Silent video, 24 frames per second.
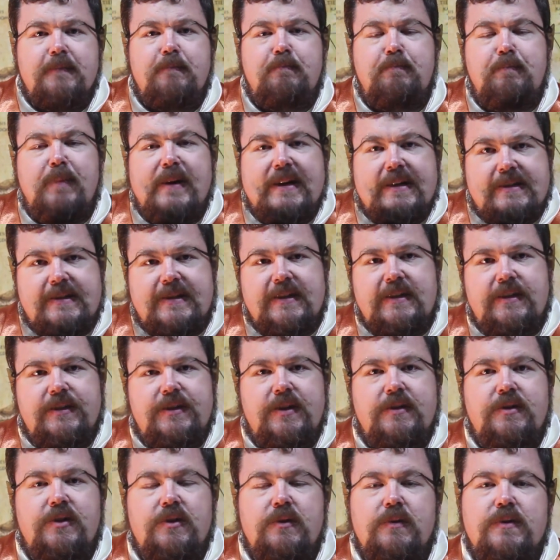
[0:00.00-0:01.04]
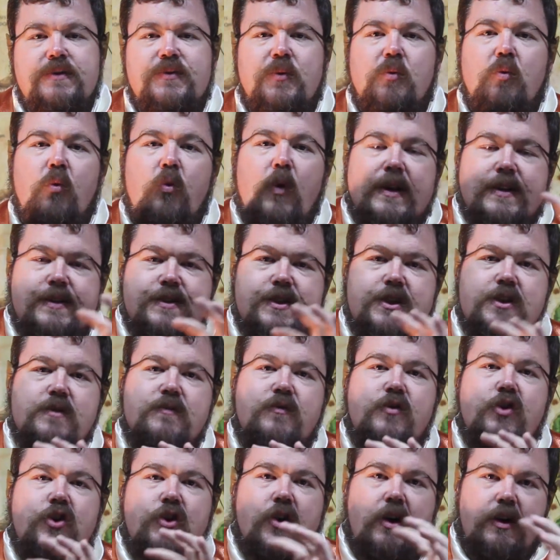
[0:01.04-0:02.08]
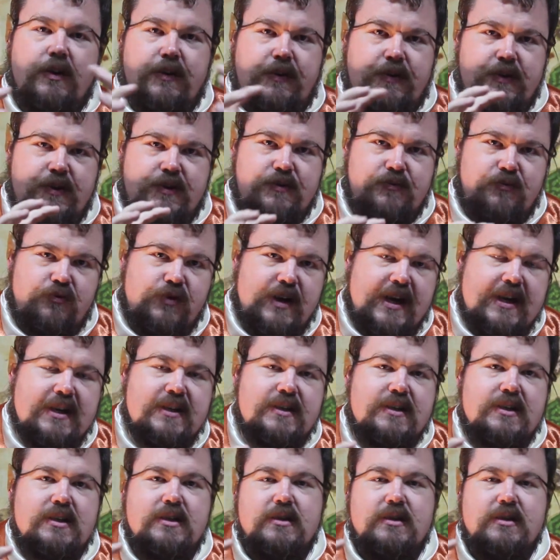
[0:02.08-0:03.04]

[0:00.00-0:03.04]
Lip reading: best thing to do is once you've got this race,